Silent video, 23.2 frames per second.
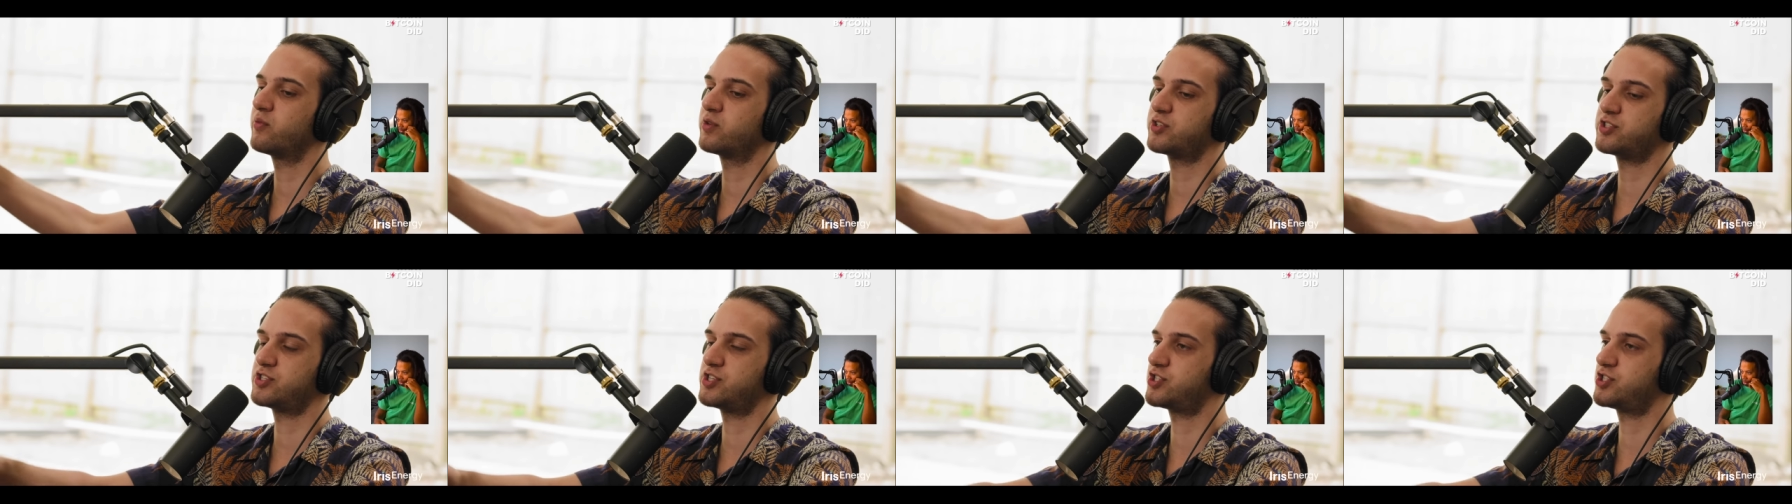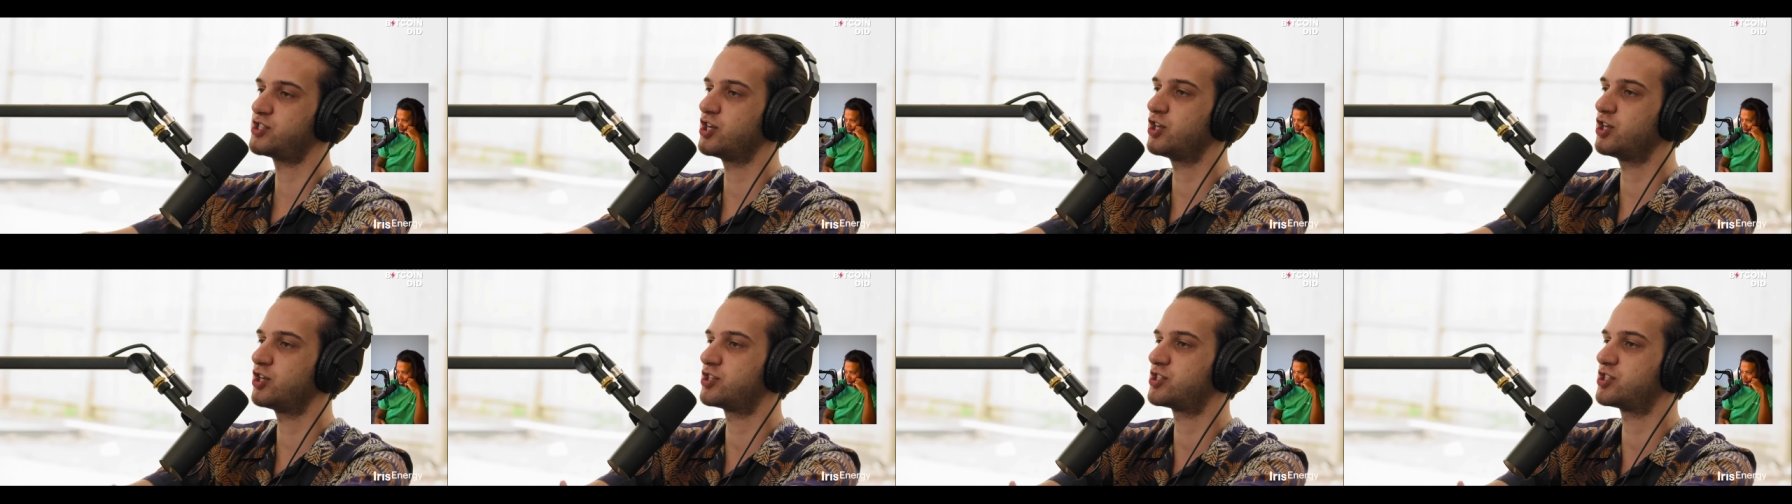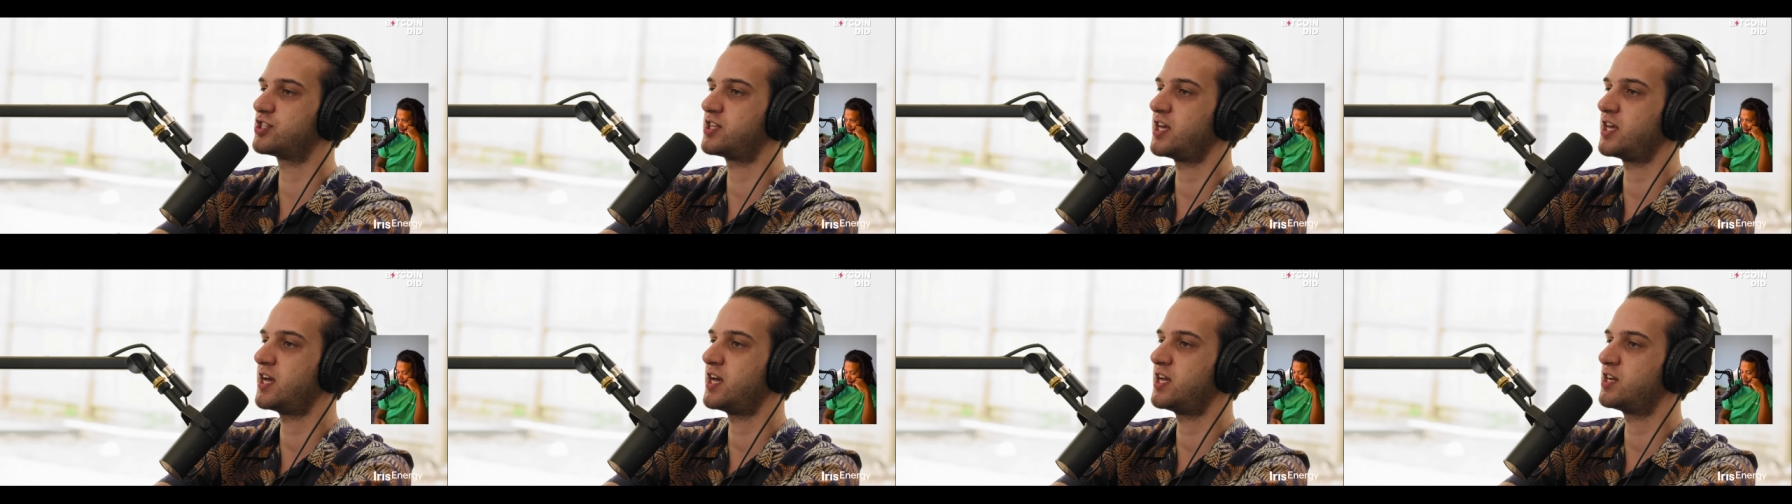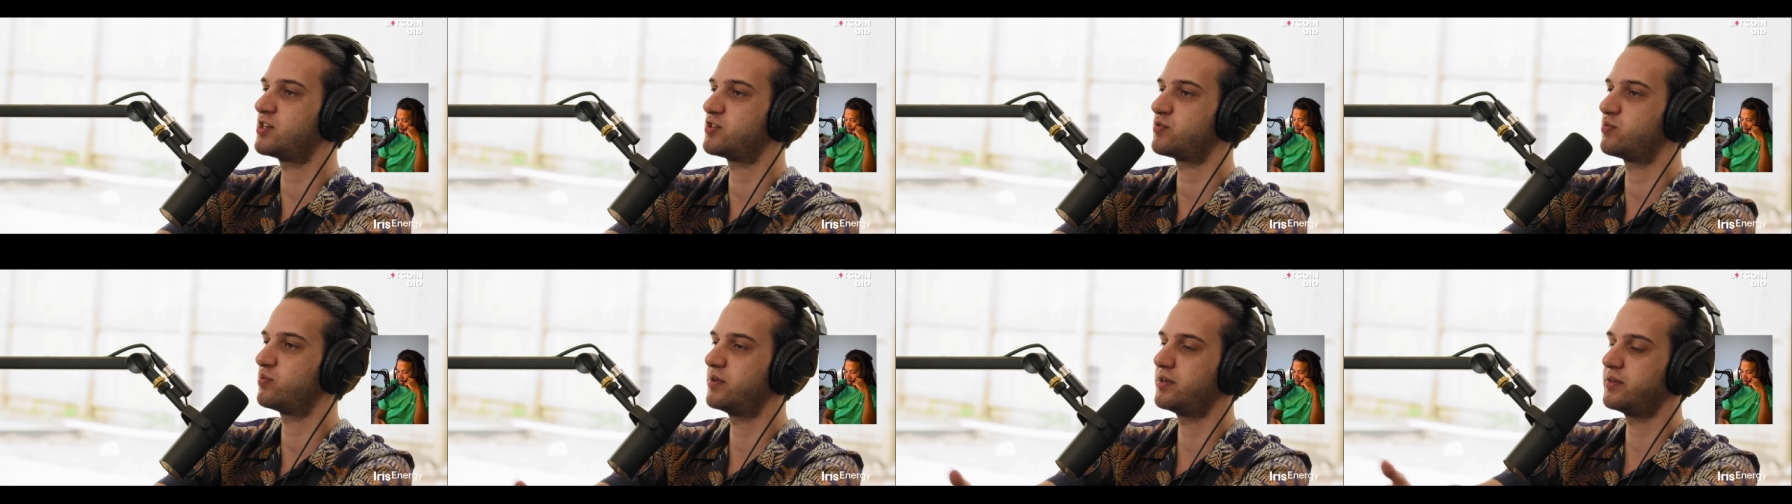What's a sync
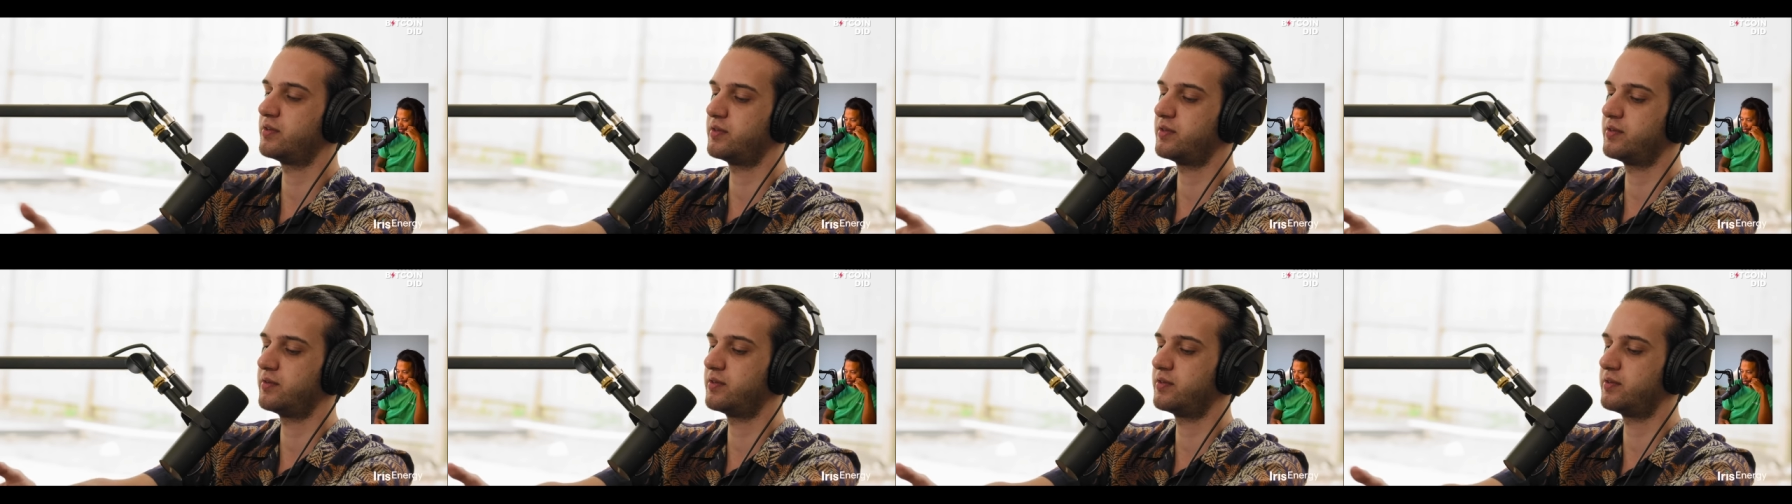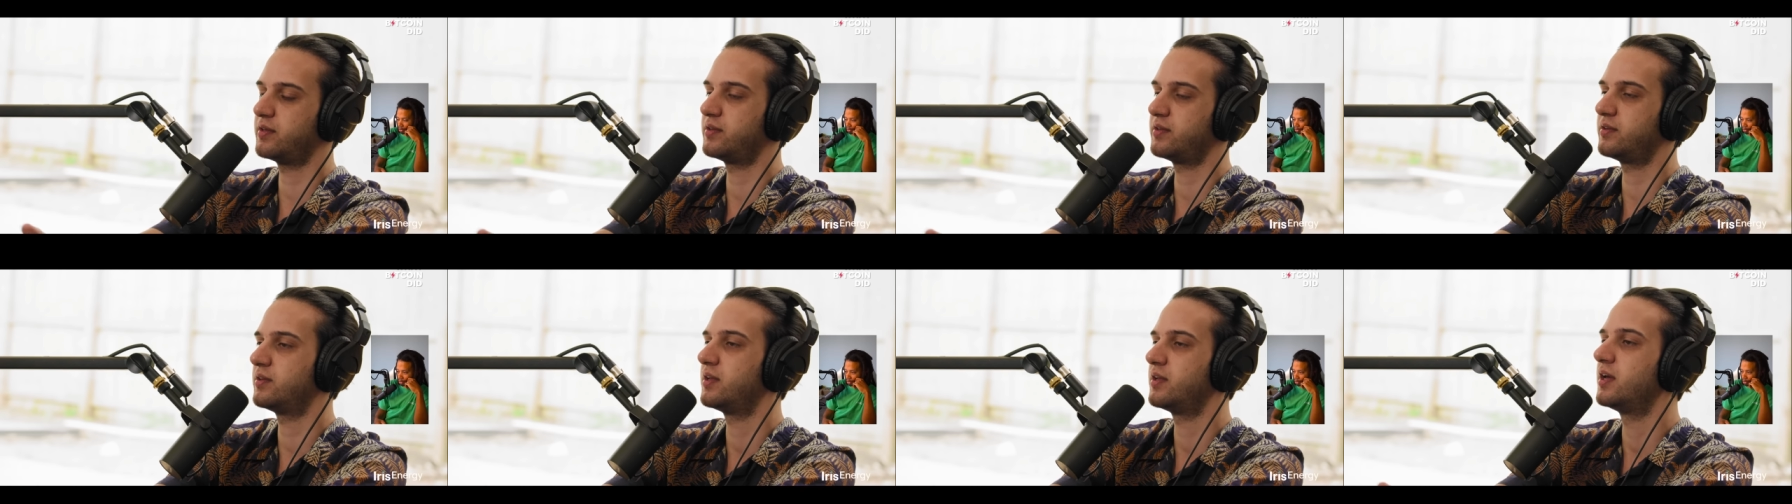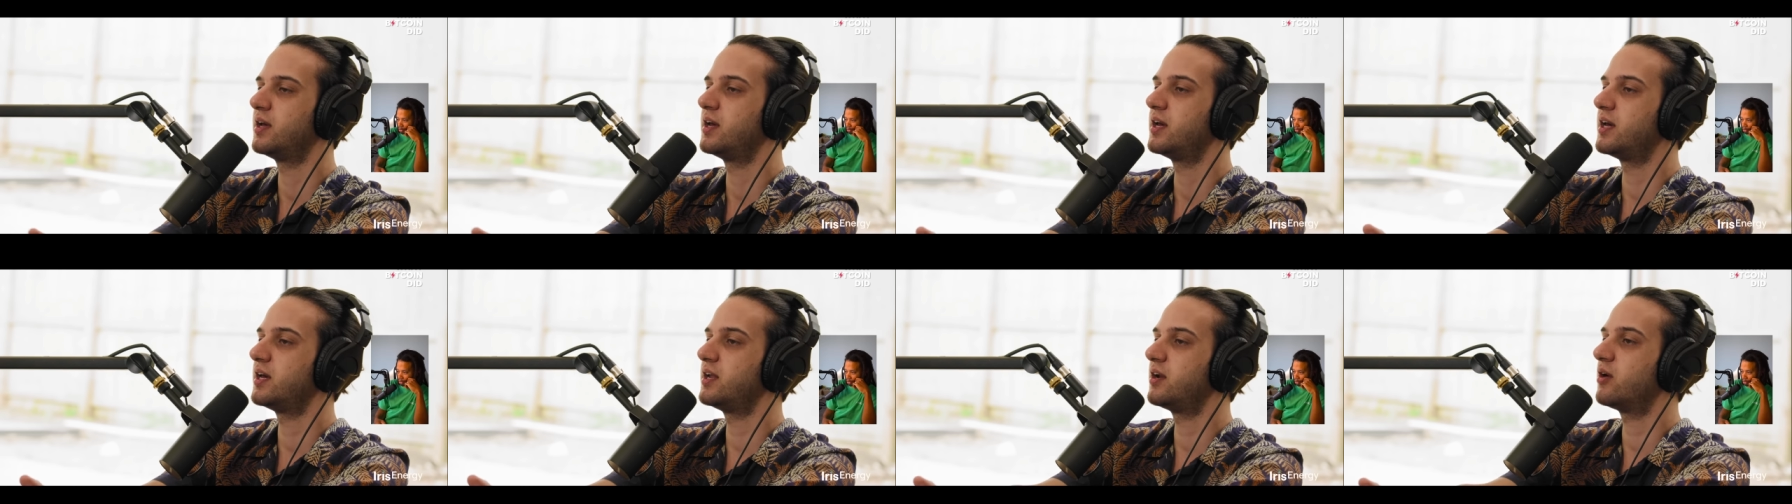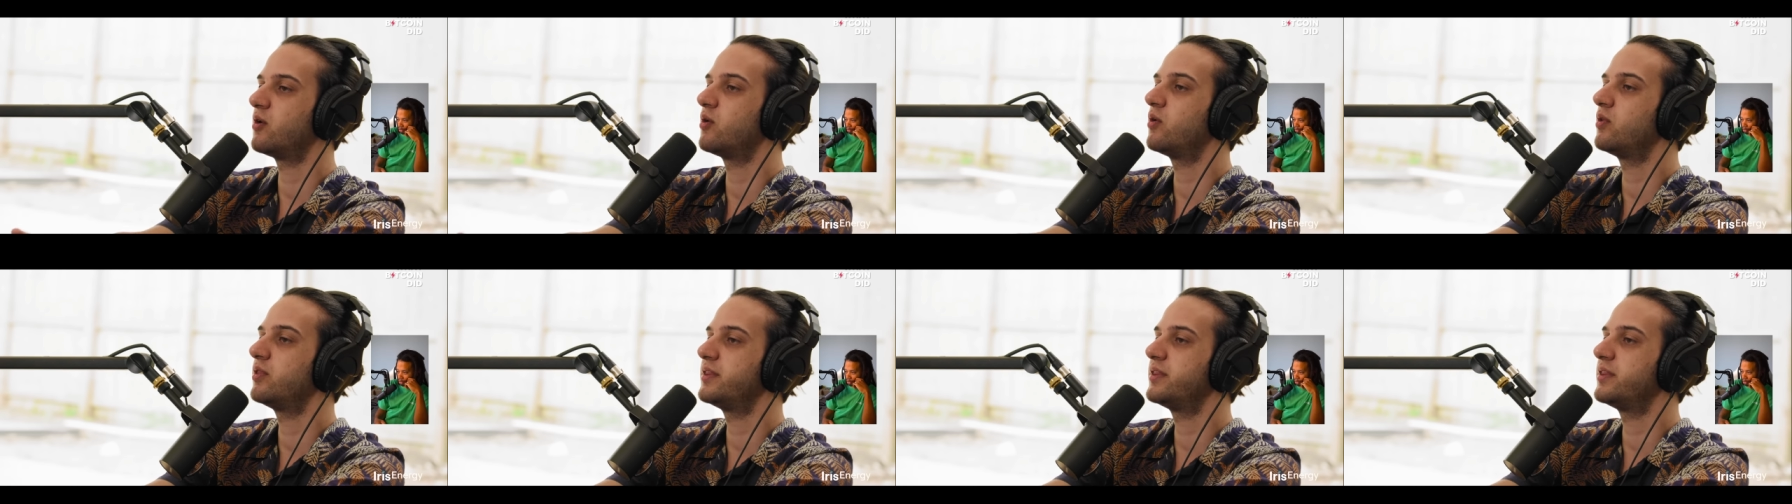stage? And all